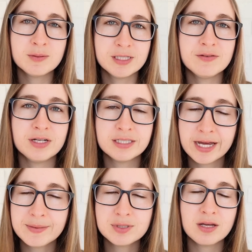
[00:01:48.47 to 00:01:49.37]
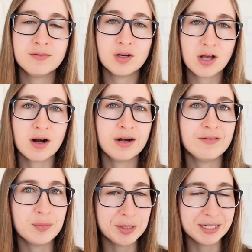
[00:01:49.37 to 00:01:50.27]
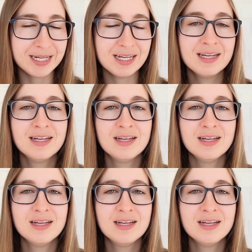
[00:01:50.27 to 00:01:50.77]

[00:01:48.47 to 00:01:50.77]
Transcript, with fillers: specific types of cognitive ability.